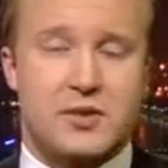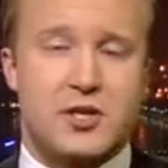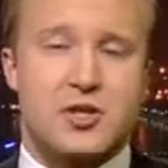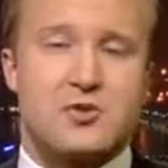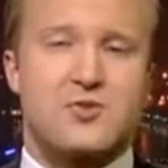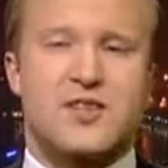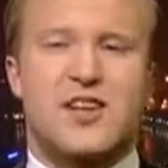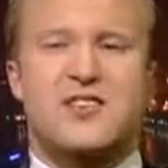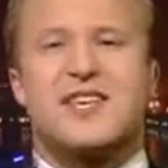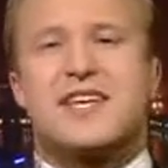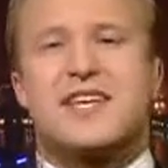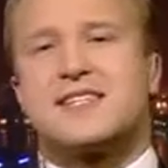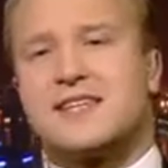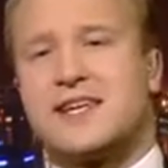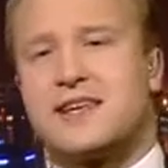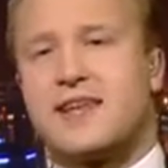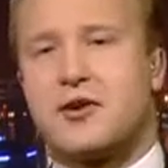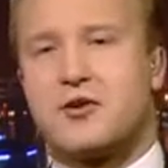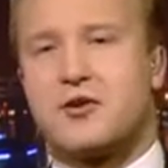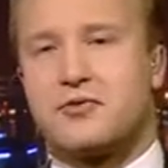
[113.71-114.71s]
I mean, they
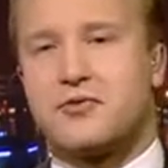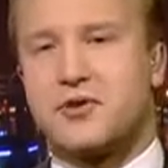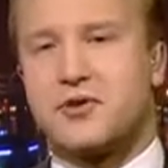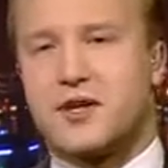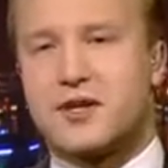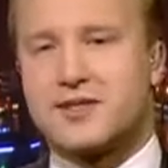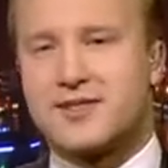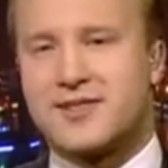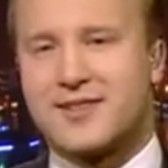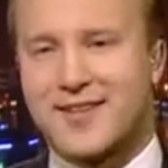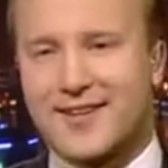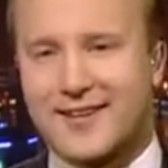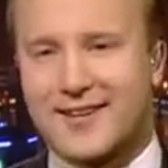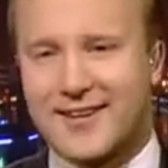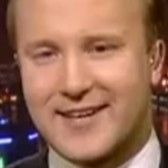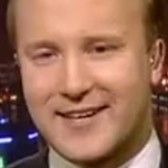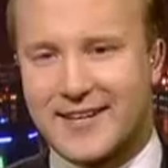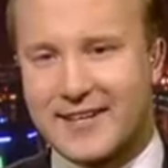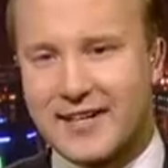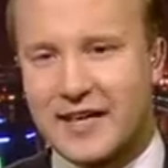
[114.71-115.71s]
sit there at first and they
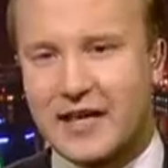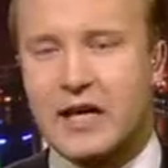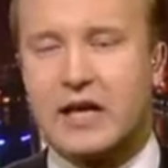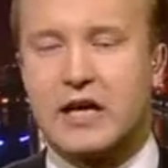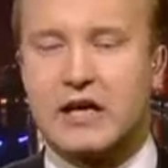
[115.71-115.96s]
think,